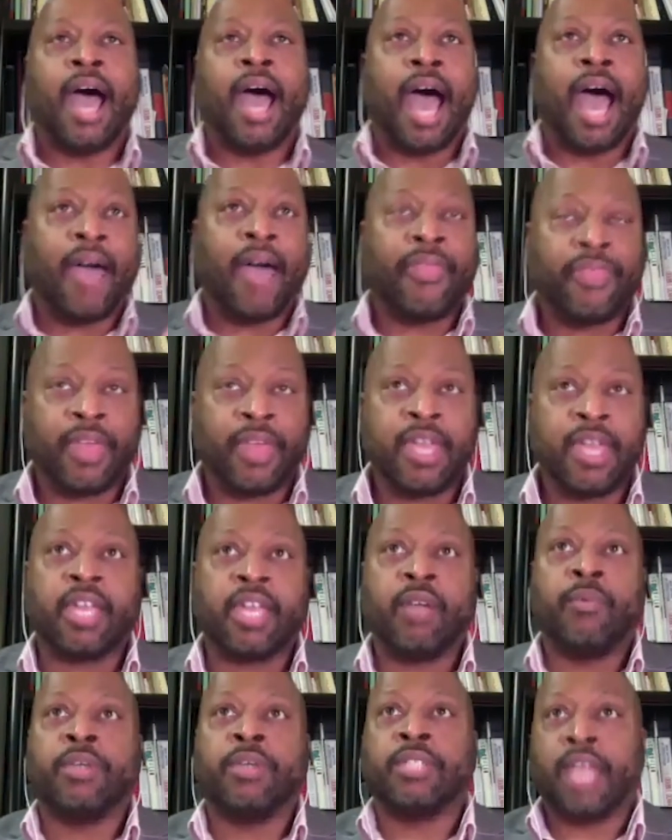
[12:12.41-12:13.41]
I think
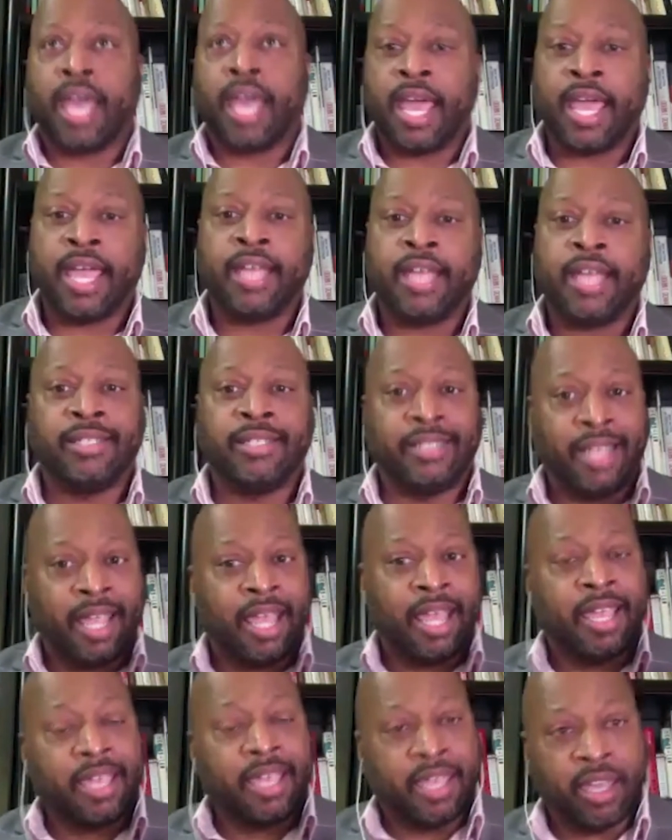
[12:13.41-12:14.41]
it was, hey,
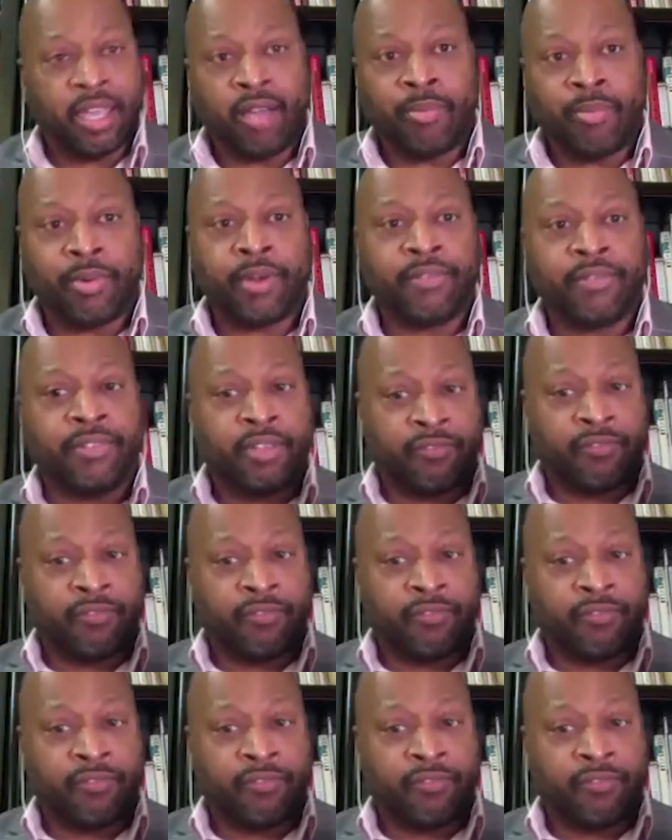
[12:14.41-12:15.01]
Dan Gilbert,